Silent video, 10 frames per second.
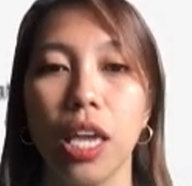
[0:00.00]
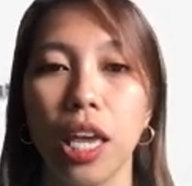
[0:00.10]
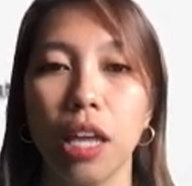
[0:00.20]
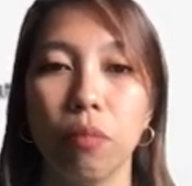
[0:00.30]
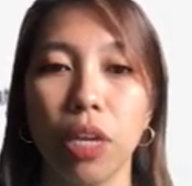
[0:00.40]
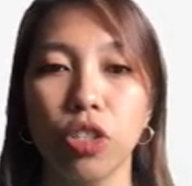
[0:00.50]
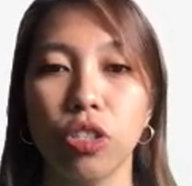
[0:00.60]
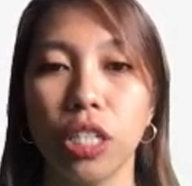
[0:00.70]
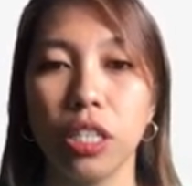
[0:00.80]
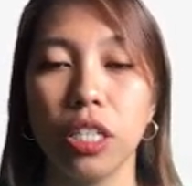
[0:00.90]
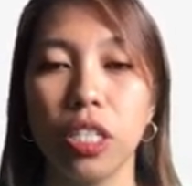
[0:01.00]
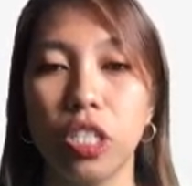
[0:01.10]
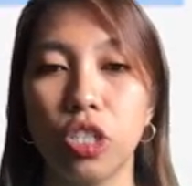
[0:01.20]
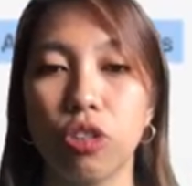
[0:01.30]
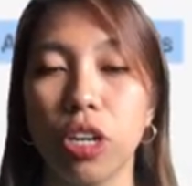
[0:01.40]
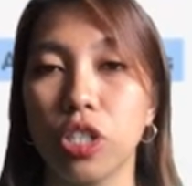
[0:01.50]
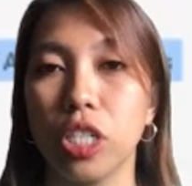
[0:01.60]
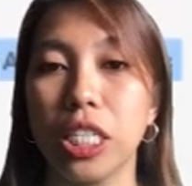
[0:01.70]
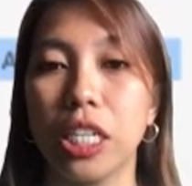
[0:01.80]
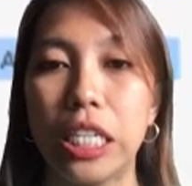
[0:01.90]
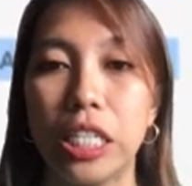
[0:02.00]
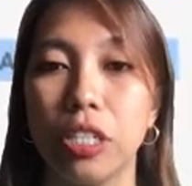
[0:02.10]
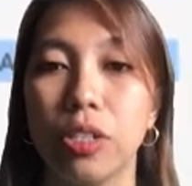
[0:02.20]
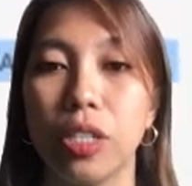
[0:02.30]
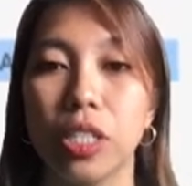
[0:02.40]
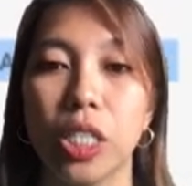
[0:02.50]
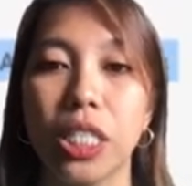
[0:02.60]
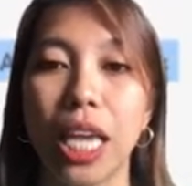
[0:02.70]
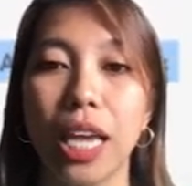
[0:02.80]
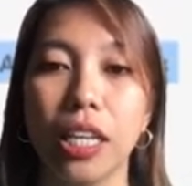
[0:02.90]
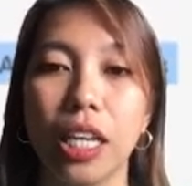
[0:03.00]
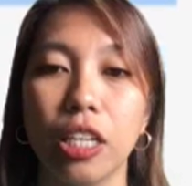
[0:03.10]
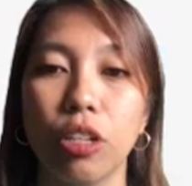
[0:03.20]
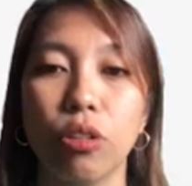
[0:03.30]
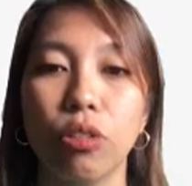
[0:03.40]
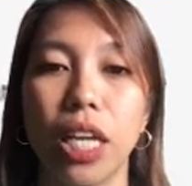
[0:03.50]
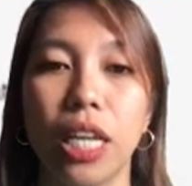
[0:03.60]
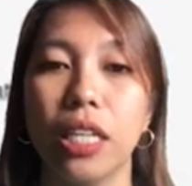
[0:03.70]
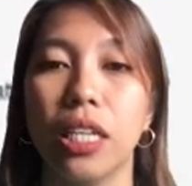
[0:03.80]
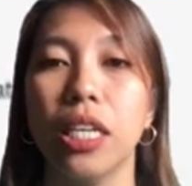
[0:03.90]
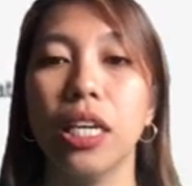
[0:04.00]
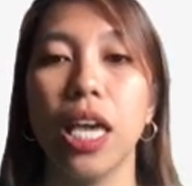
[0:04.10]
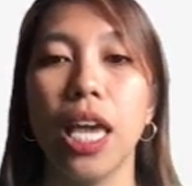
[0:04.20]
and make sure that these instructions are easy to understand and include any